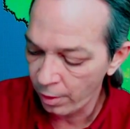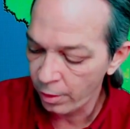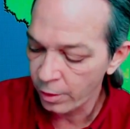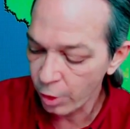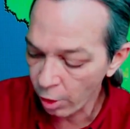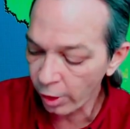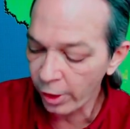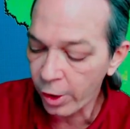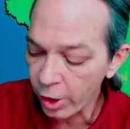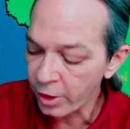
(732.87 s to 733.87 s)
Surely
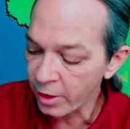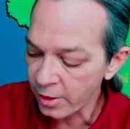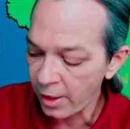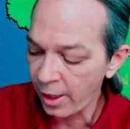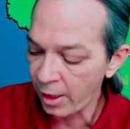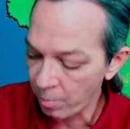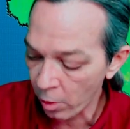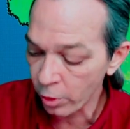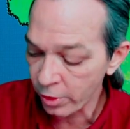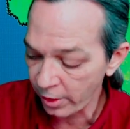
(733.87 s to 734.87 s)
goodness and
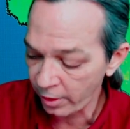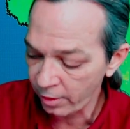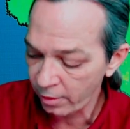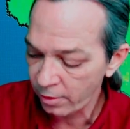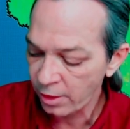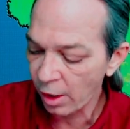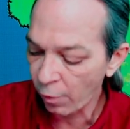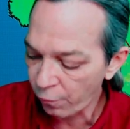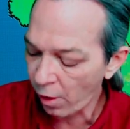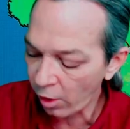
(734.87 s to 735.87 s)
mercy shall
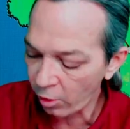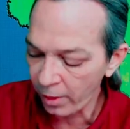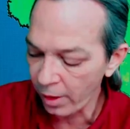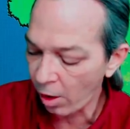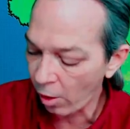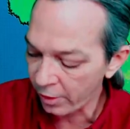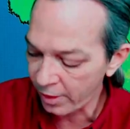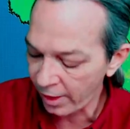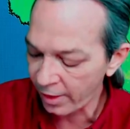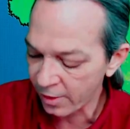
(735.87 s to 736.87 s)
follow me all the
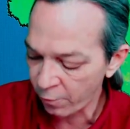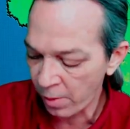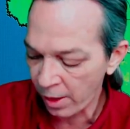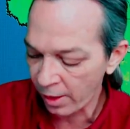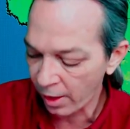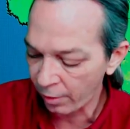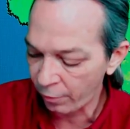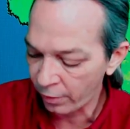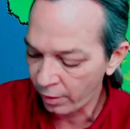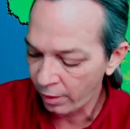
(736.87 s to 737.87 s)
days of my
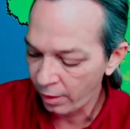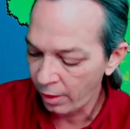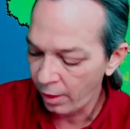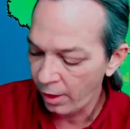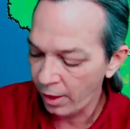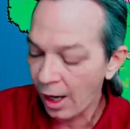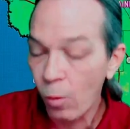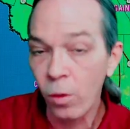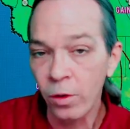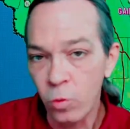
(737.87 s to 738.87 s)
life, and I
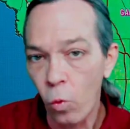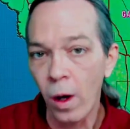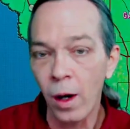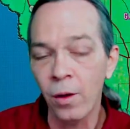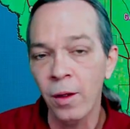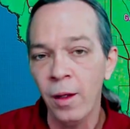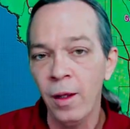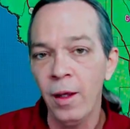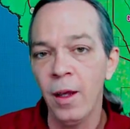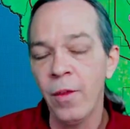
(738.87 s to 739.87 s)
will dwell
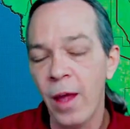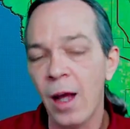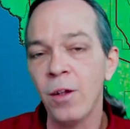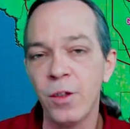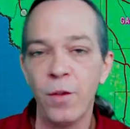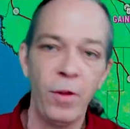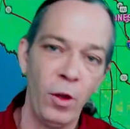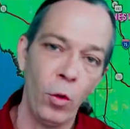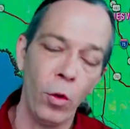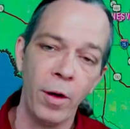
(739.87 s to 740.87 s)
in the house of the
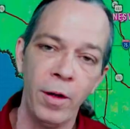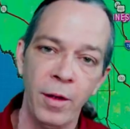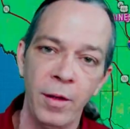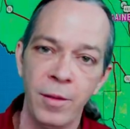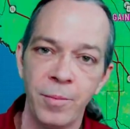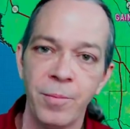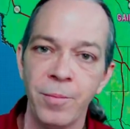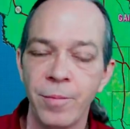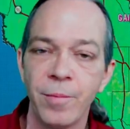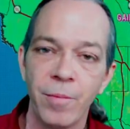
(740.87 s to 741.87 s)
Lord
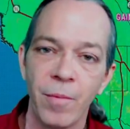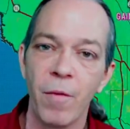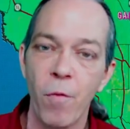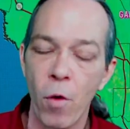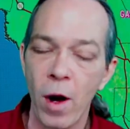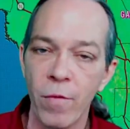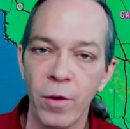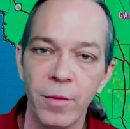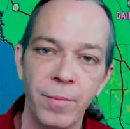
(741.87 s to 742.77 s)
forever.